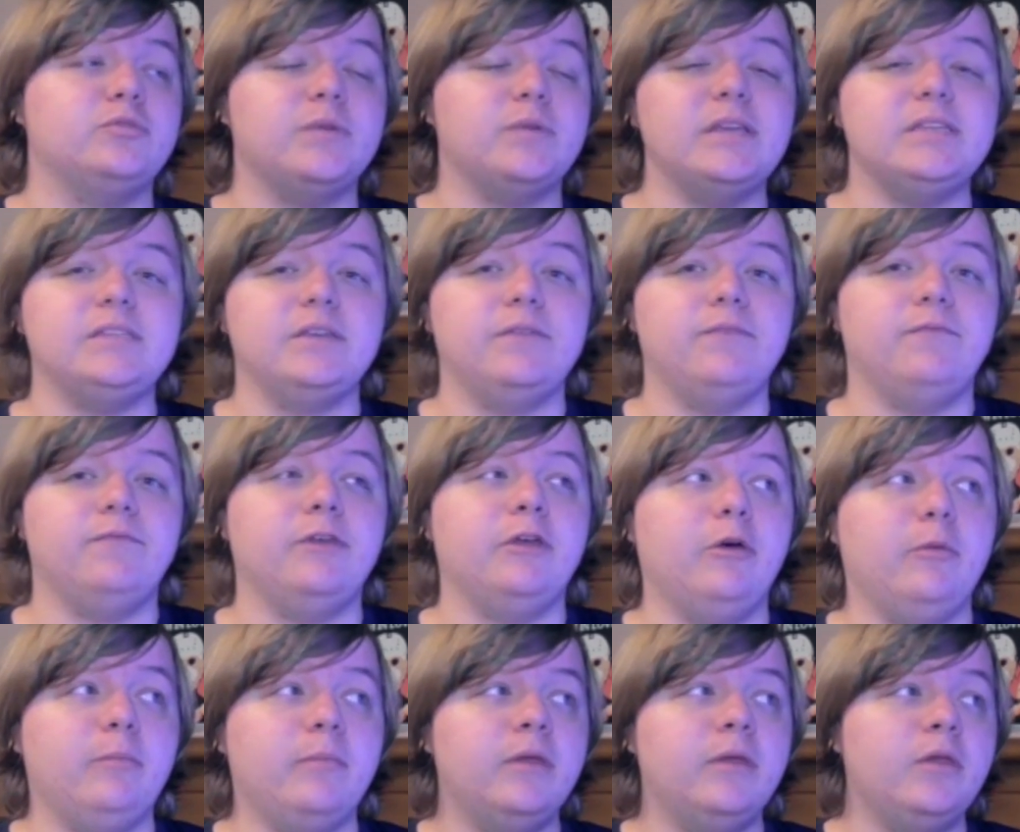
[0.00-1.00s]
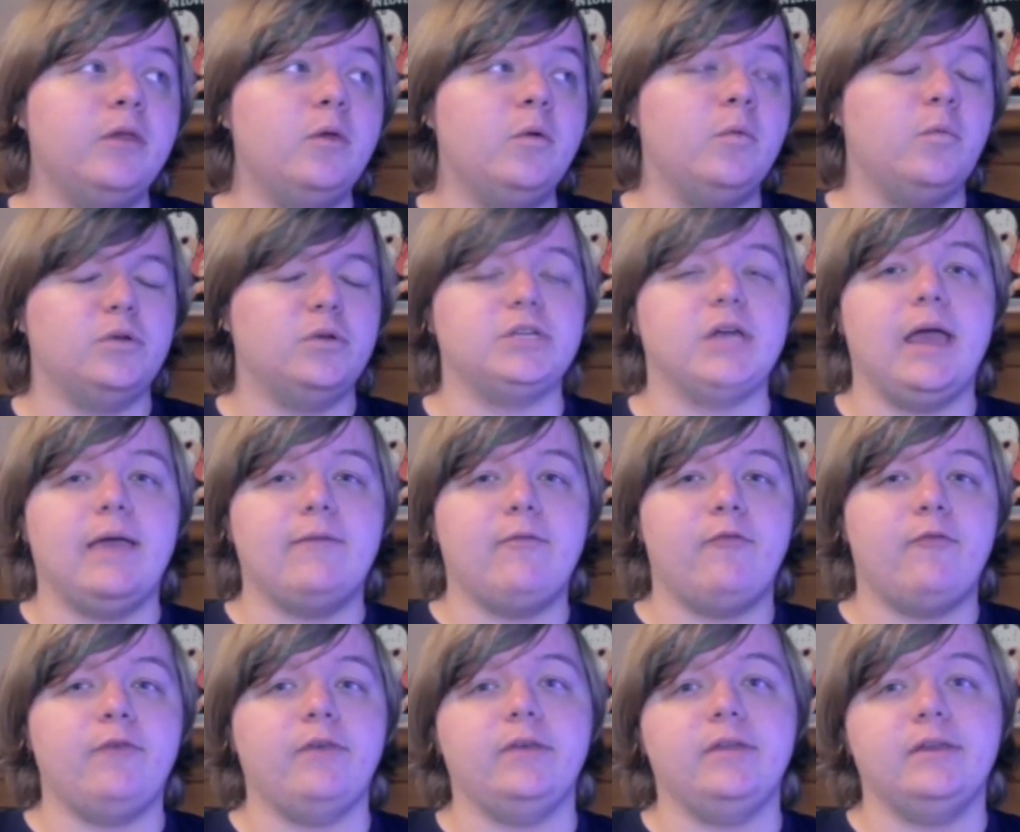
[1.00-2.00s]
recent film, which I have a
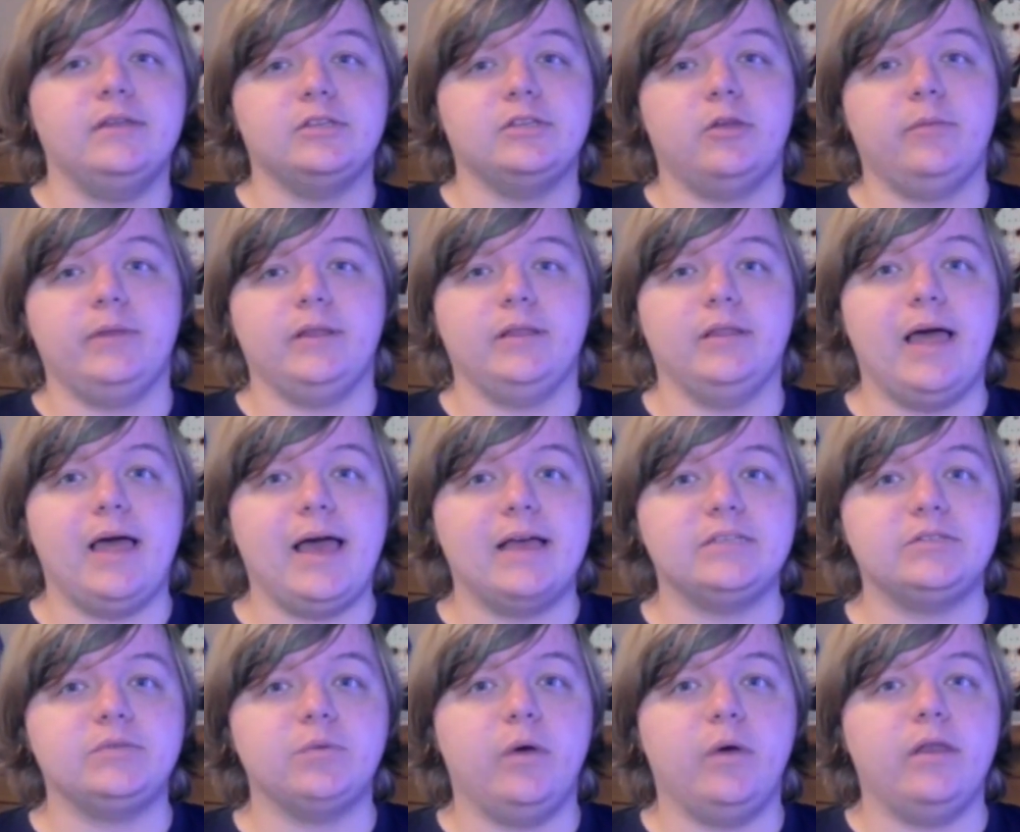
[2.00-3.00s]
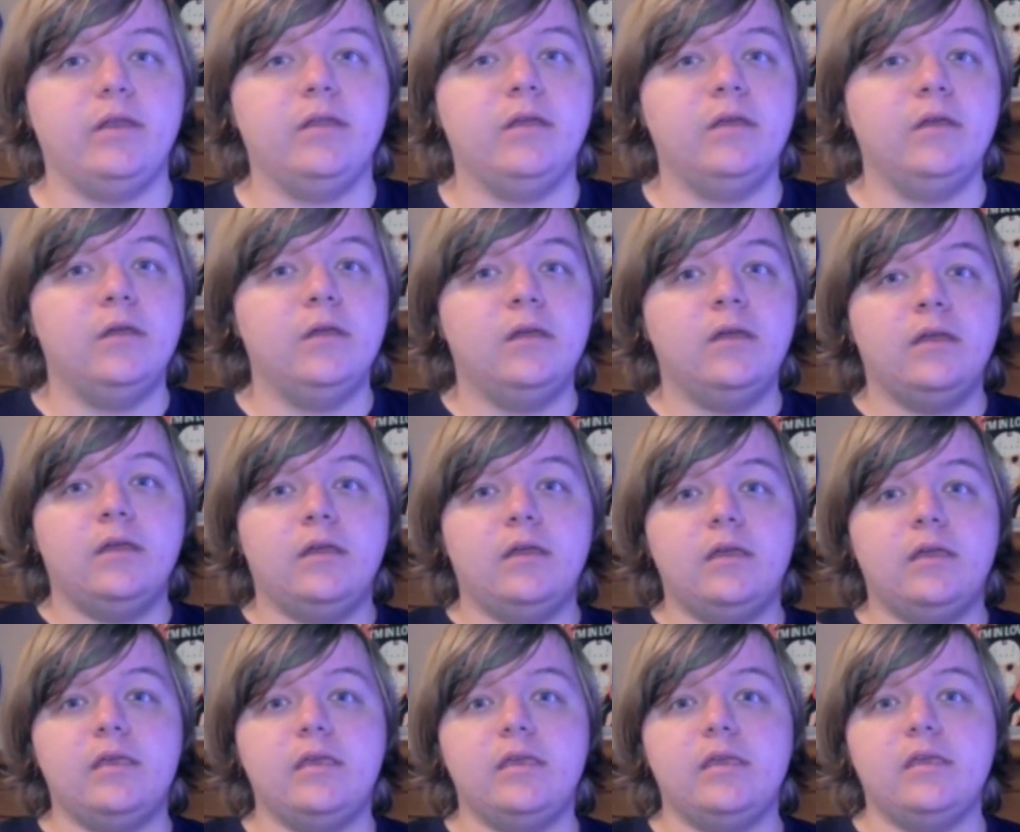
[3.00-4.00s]
feeling is going to be the last one,
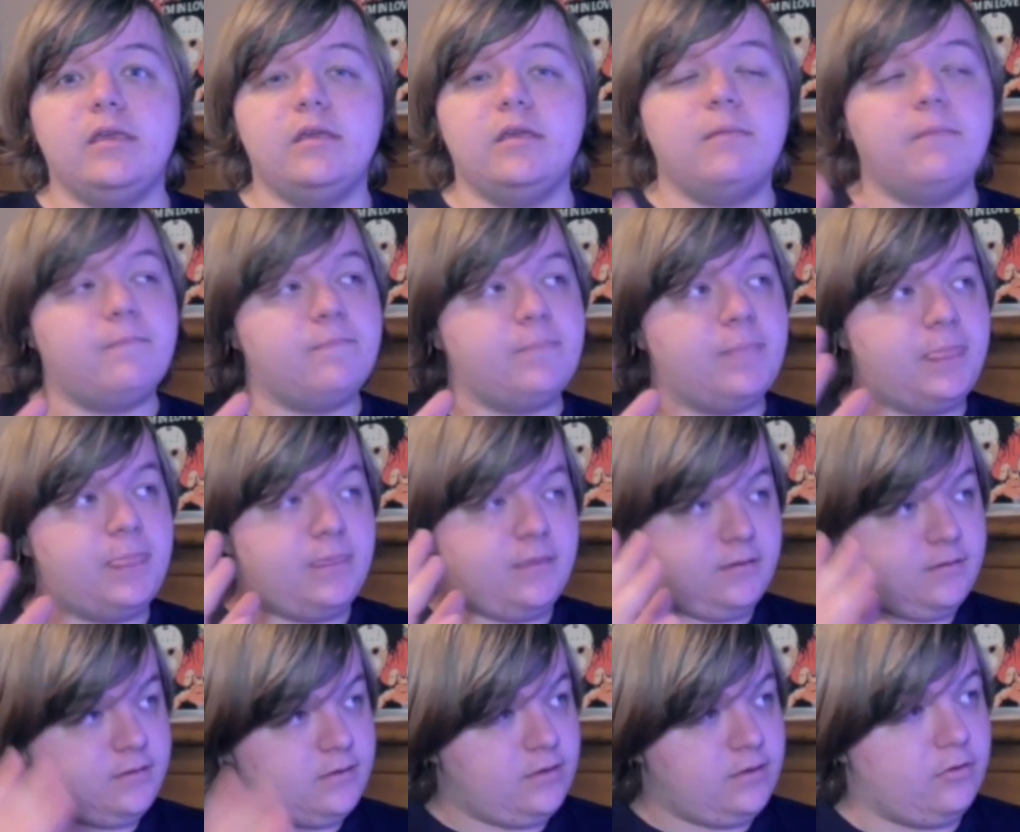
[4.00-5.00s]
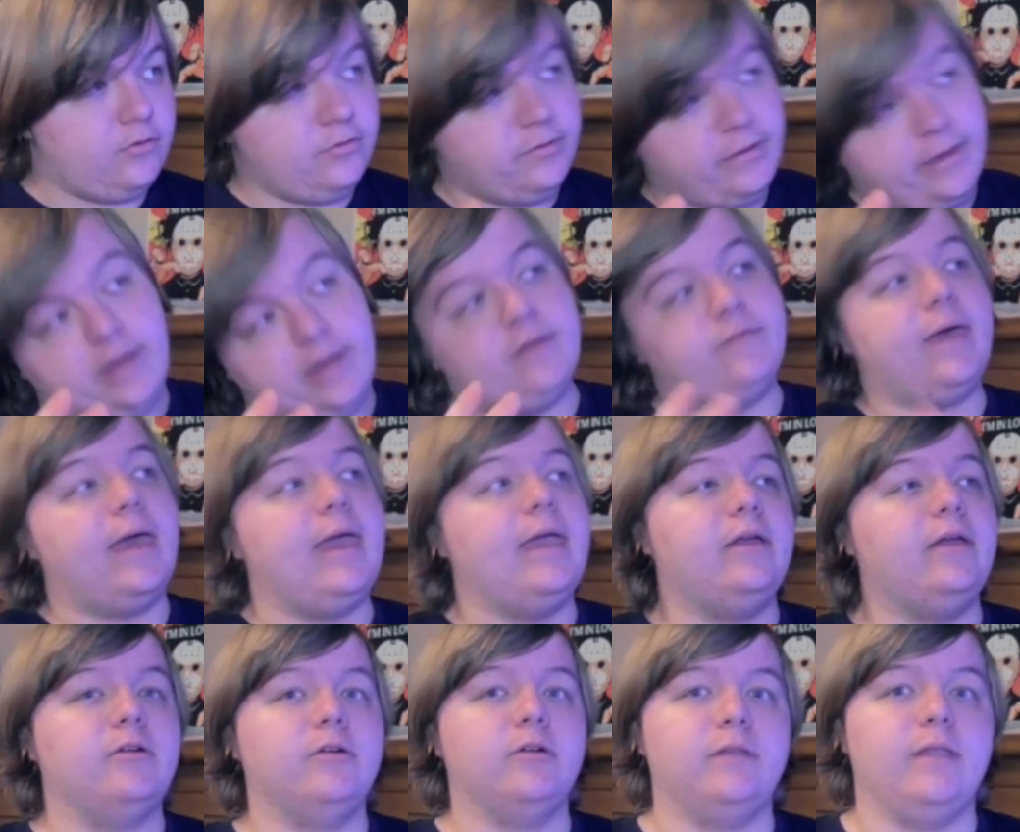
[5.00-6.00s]
he killed out of
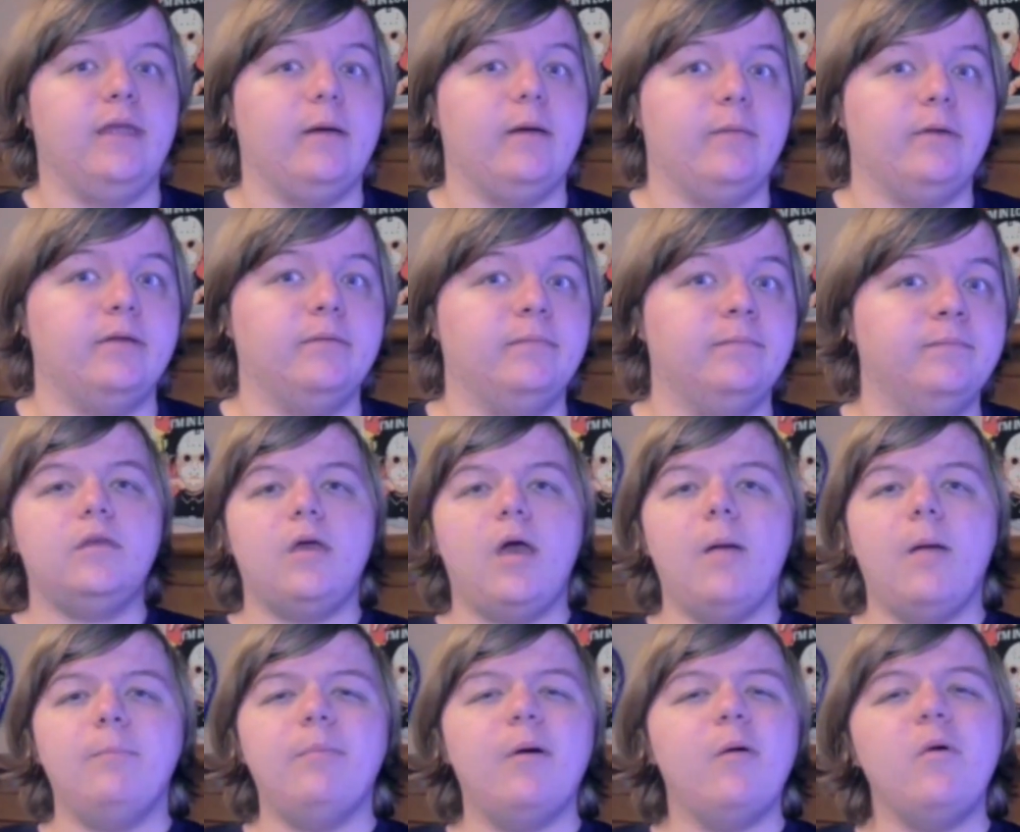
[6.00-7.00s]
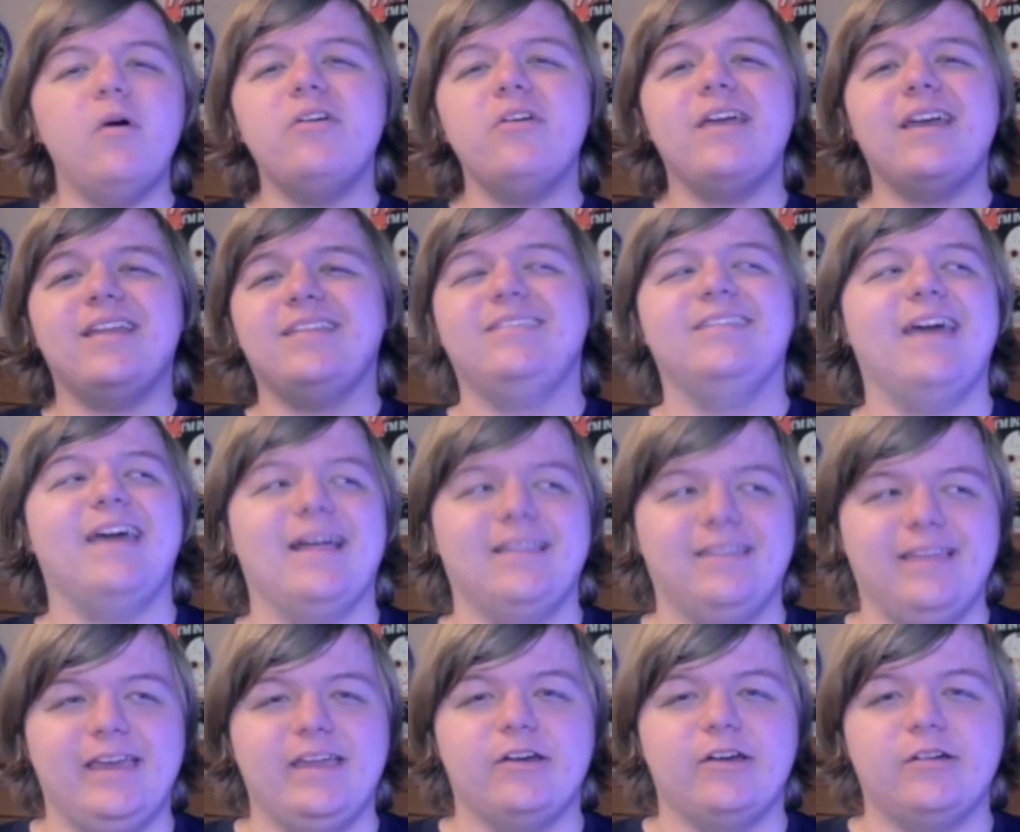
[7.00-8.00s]
anger in that one. But we'll get to that
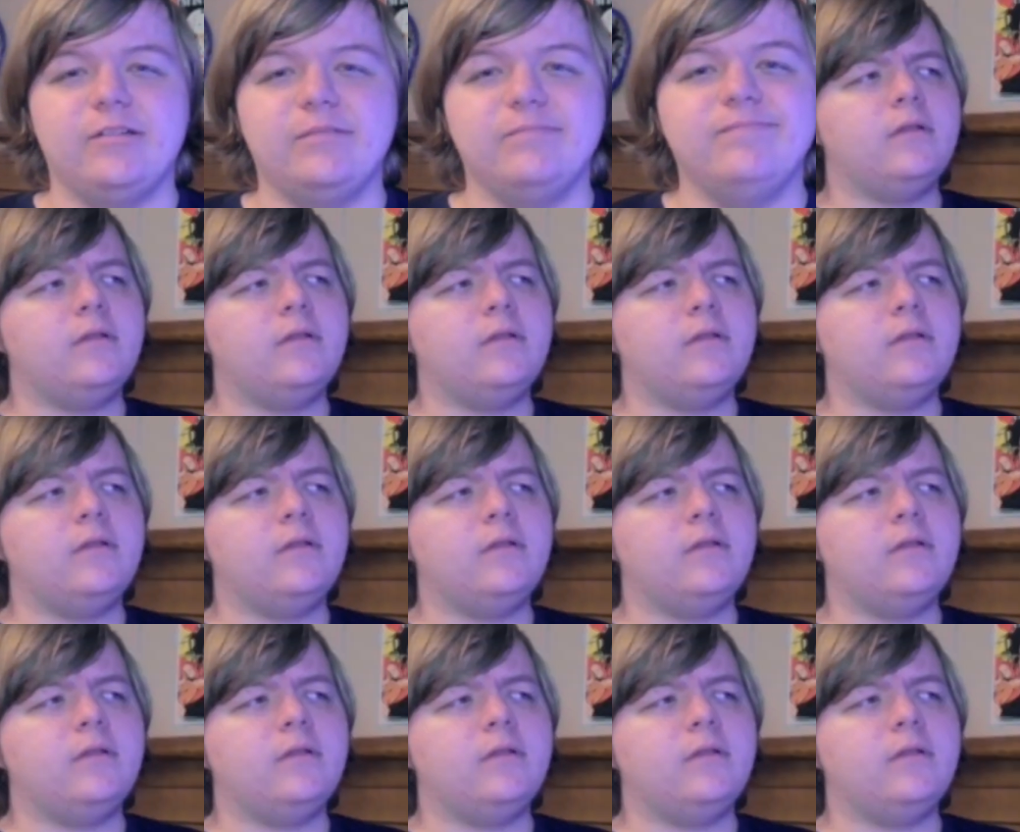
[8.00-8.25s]
later.